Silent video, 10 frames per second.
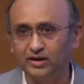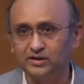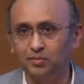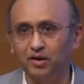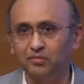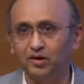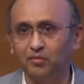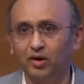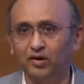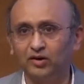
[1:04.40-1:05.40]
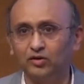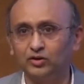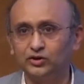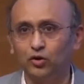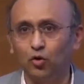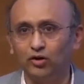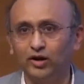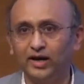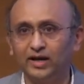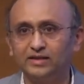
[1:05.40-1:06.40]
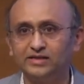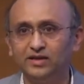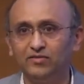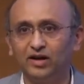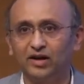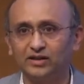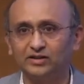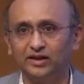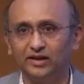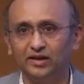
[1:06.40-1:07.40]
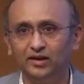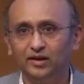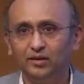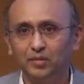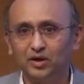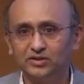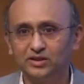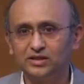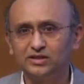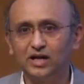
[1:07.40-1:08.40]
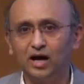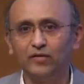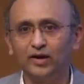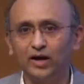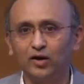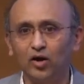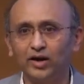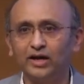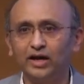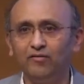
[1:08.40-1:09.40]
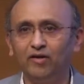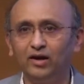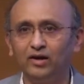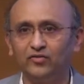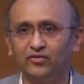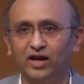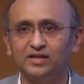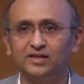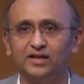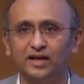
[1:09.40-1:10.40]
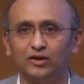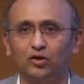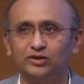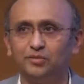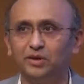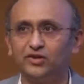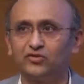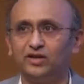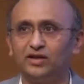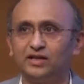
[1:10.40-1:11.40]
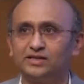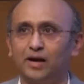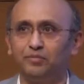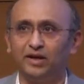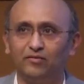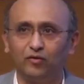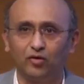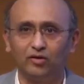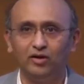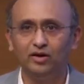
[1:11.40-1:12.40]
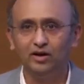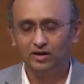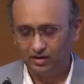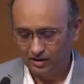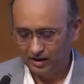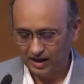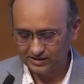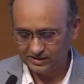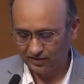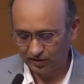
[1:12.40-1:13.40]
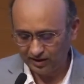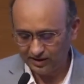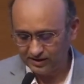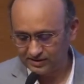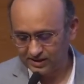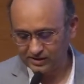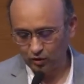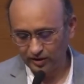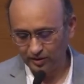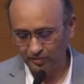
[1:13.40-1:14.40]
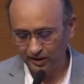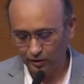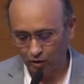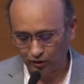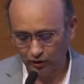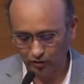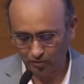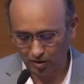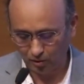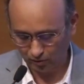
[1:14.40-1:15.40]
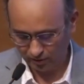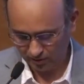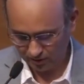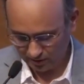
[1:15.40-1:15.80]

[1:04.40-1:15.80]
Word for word: as Department of Biotechnology coordinating this event actually, because this is now an iconic event of Science and Technology Ministry that is happening for last several years, has already been talked to you about.